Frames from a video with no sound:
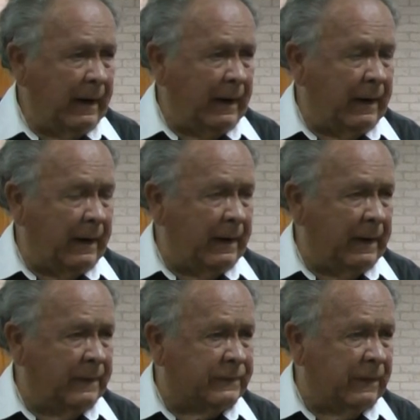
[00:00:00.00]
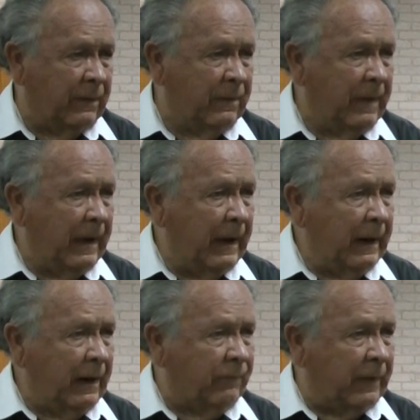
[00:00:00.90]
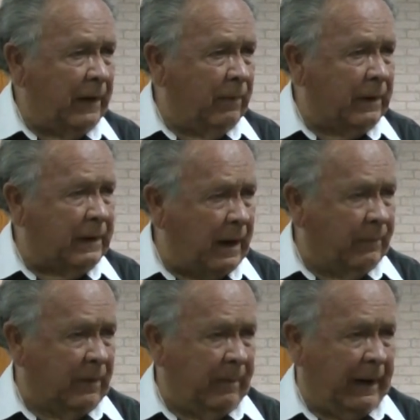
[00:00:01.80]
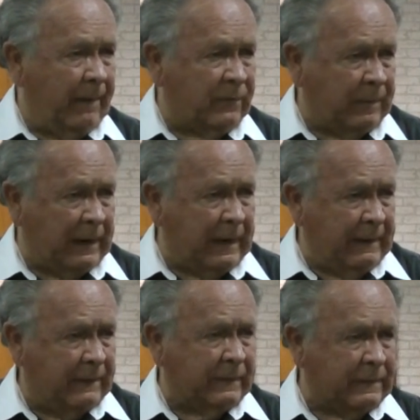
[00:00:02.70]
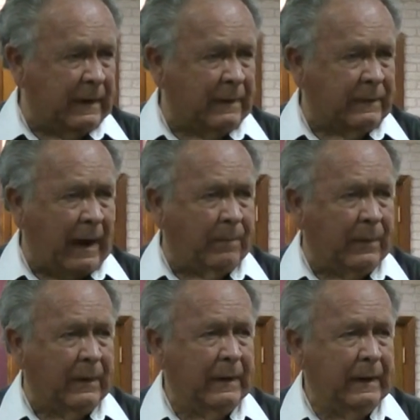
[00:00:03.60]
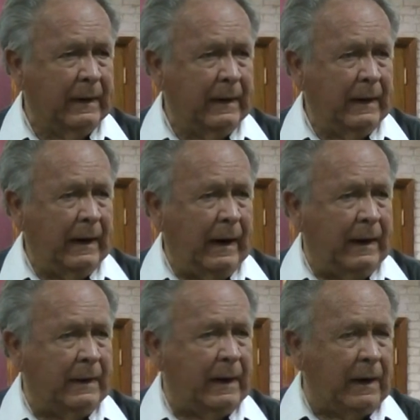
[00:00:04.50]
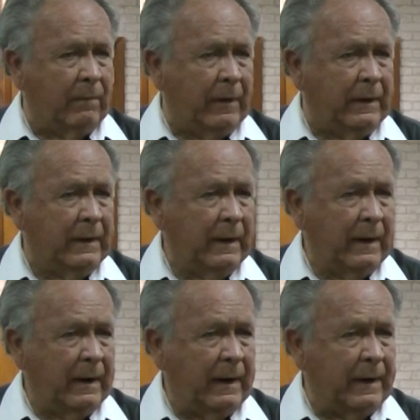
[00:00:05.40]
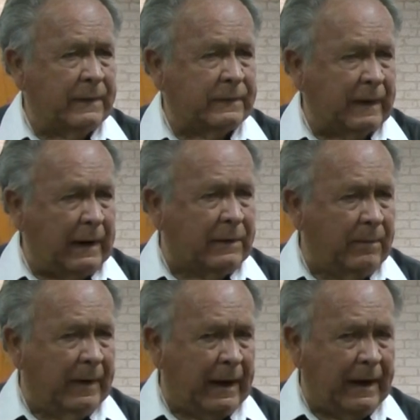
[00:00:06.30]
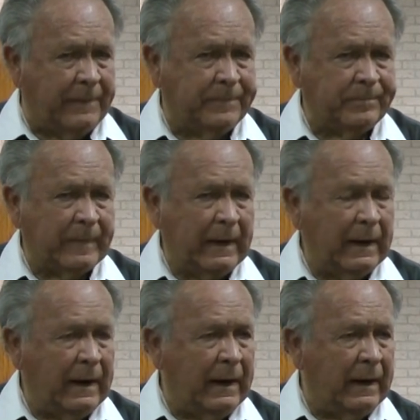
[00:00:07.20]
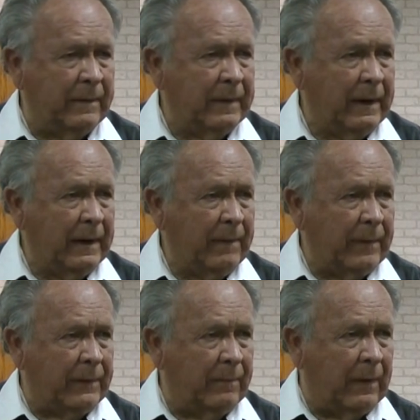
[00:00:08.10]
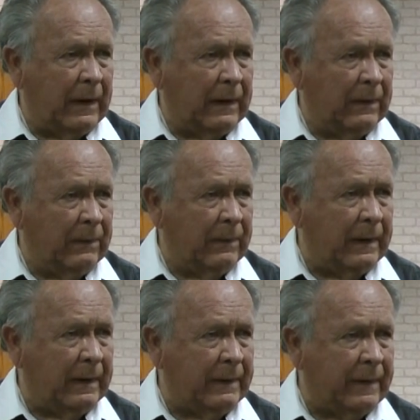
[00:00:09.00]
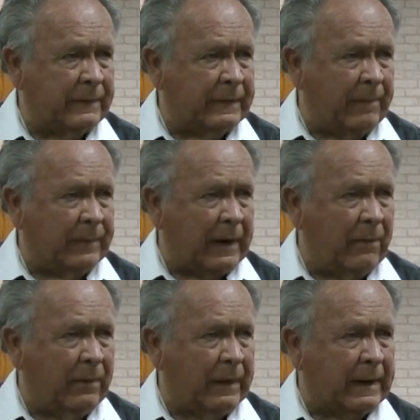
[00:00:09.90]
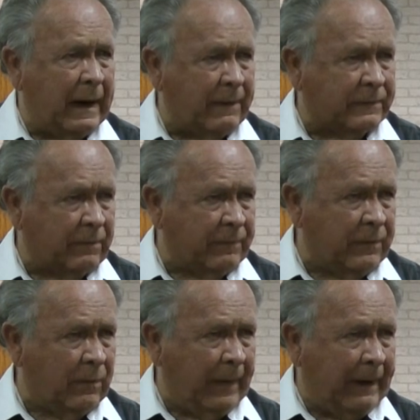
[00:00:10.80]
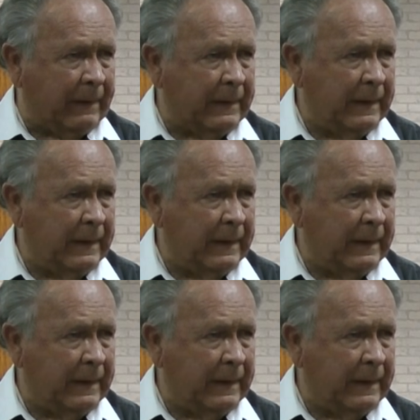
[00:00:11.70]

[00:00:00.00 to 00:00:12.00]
And, and so if he would come to me, I'm speaking this as an example, and he would uh, say to me, uh, Brother Marlow, there's something I want to counsel with you about.